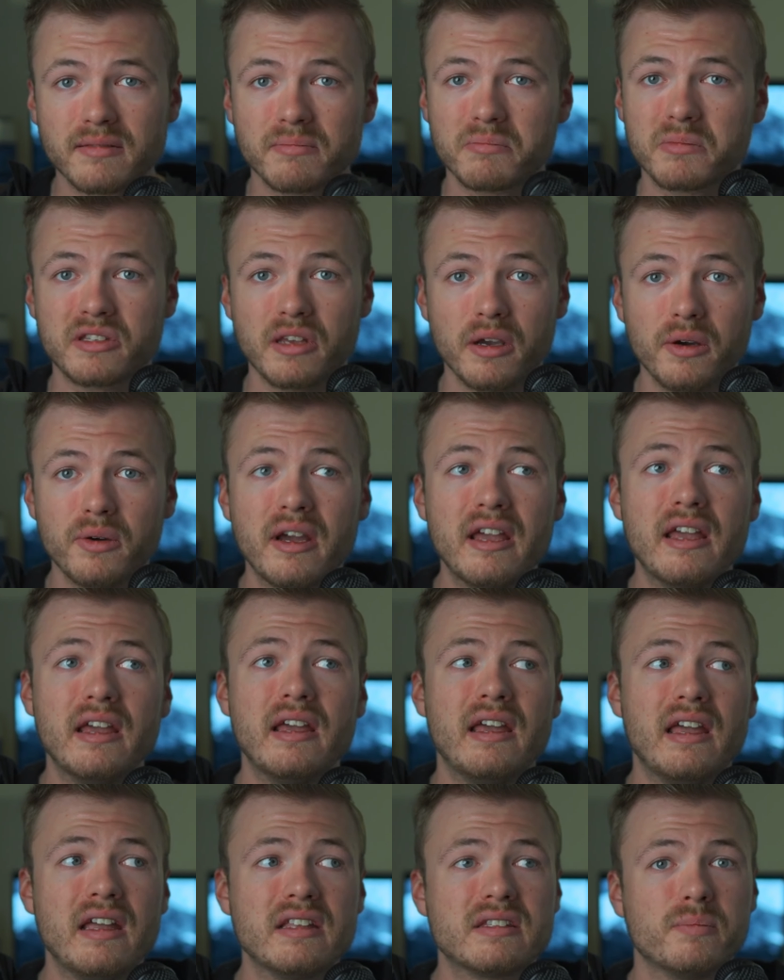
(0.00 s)
So
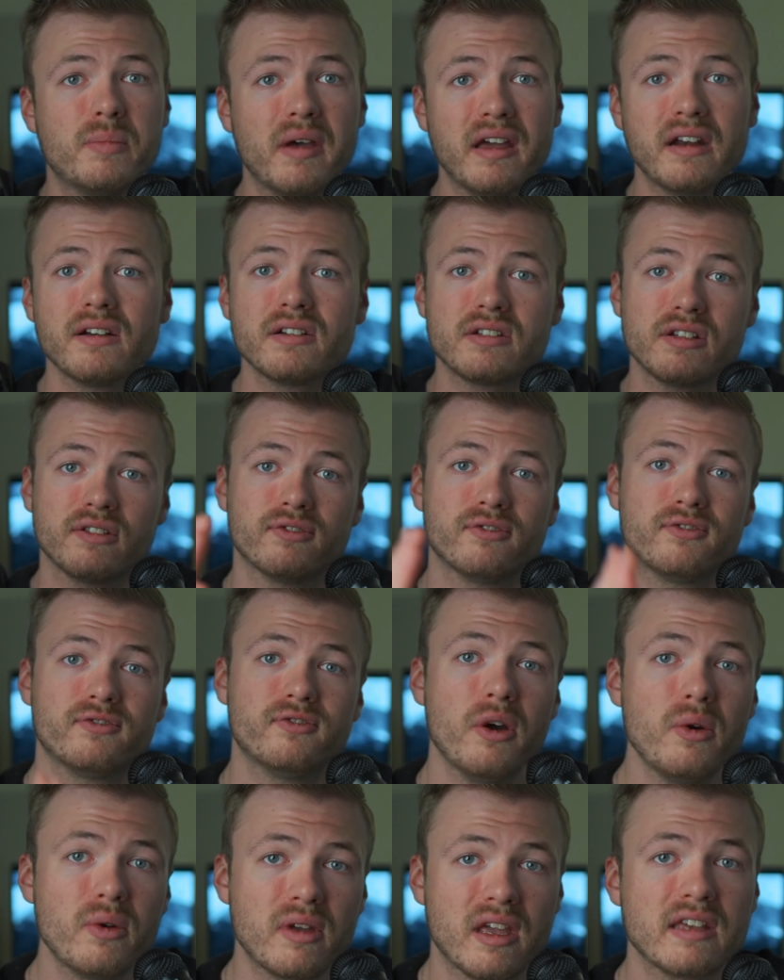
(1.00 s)
it's better to
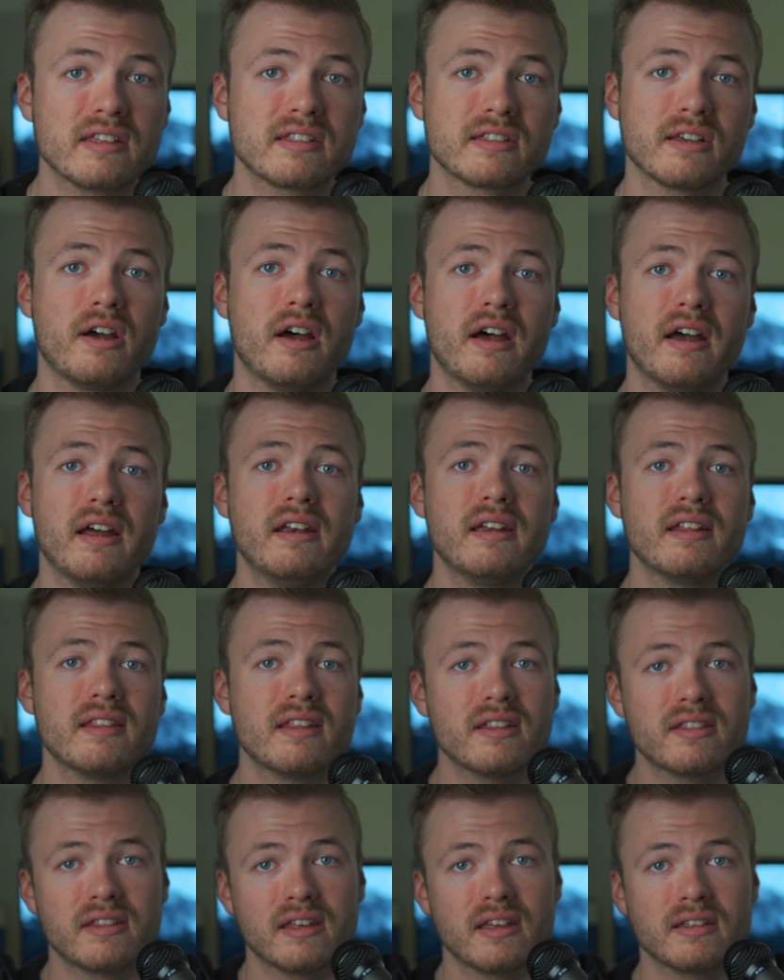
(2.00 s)
focus on
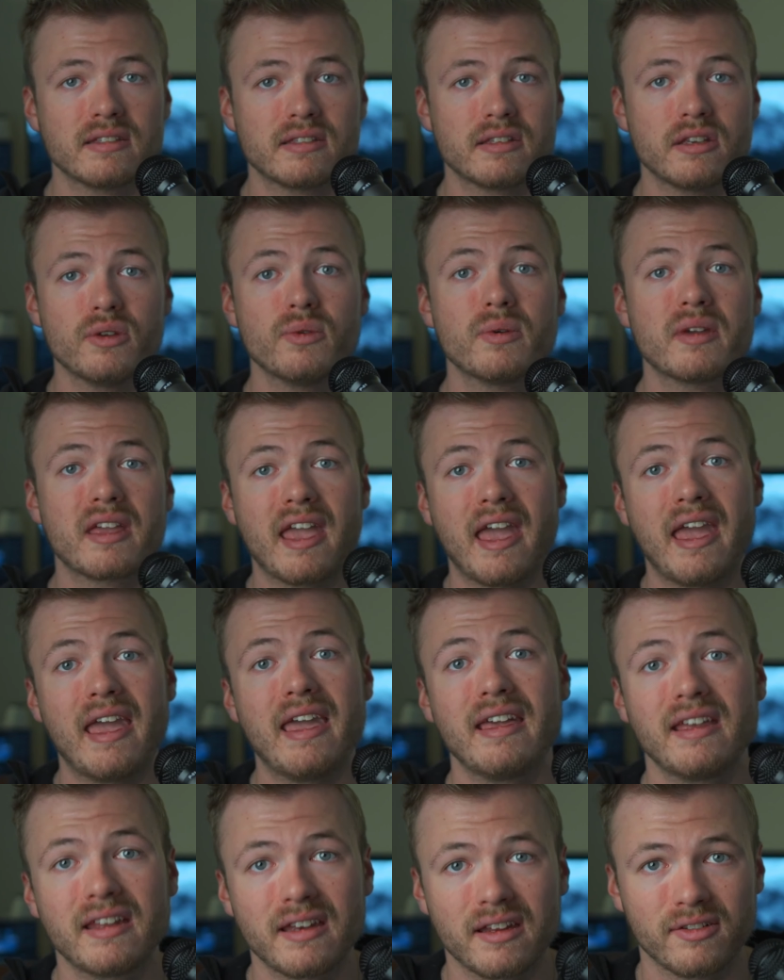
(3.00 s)
the things you
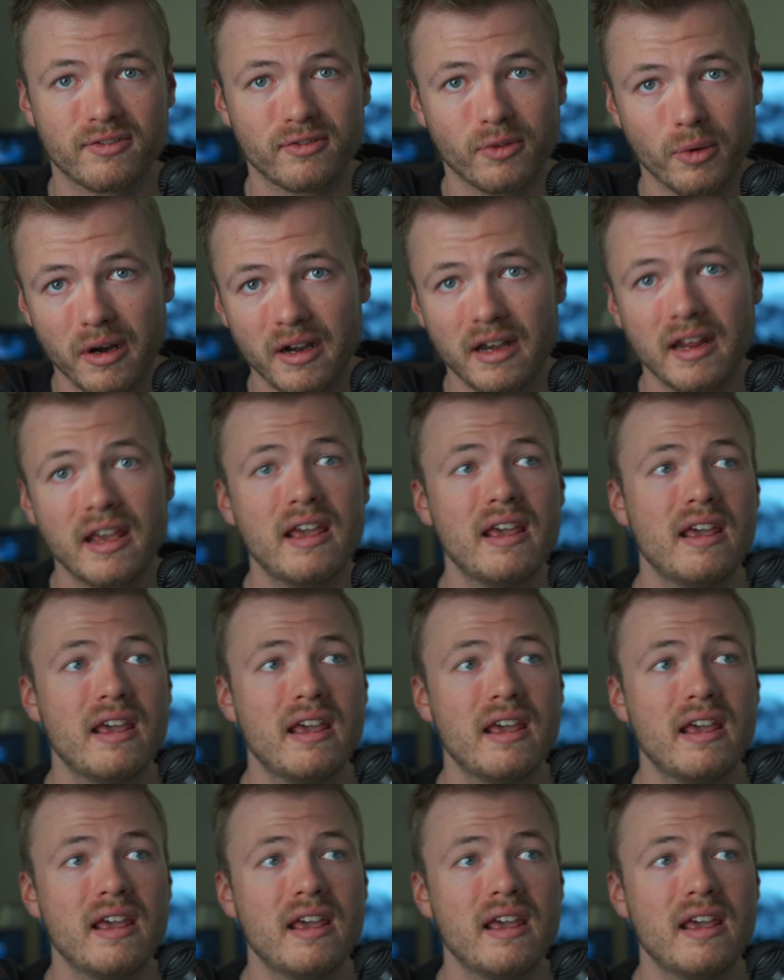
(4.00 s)
can afford.